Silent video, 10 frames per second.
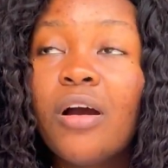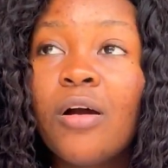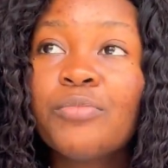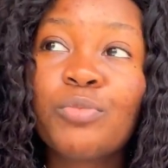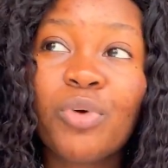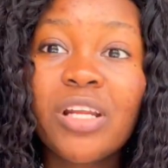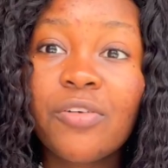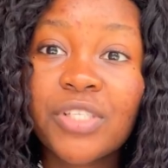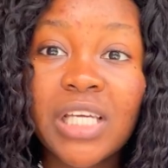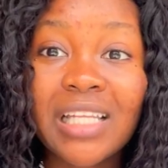the
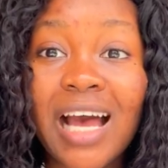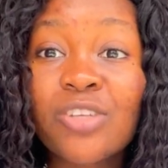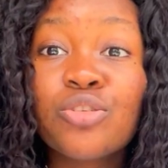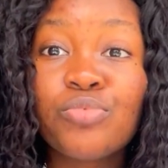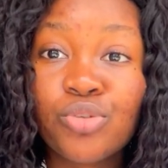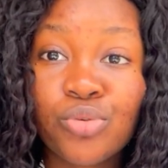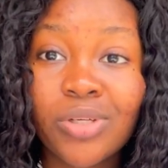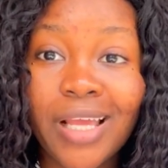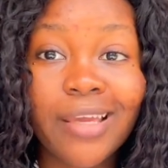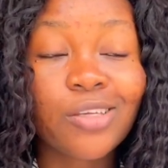mother of the child has to be
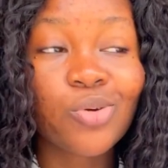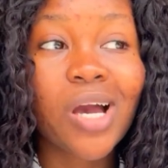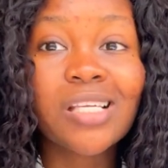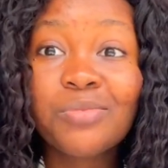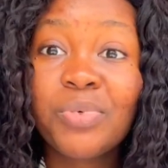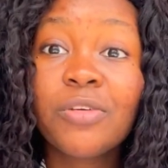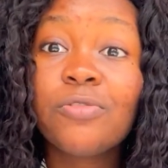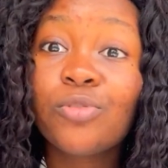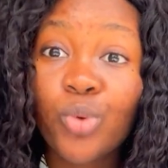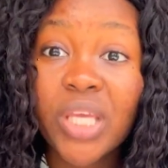sure like you can speak
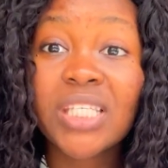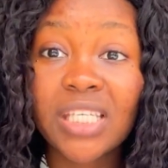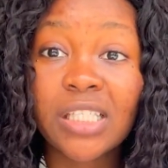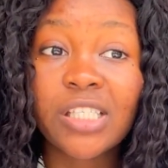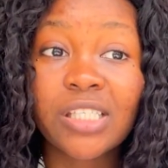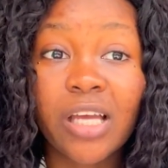fluent English,